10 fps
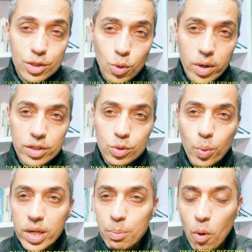this knowledge is
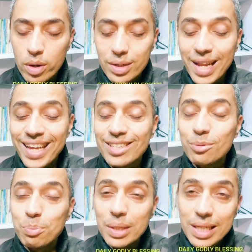very important
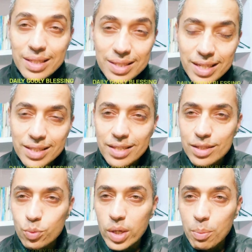experiencing this
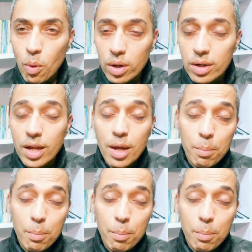is very important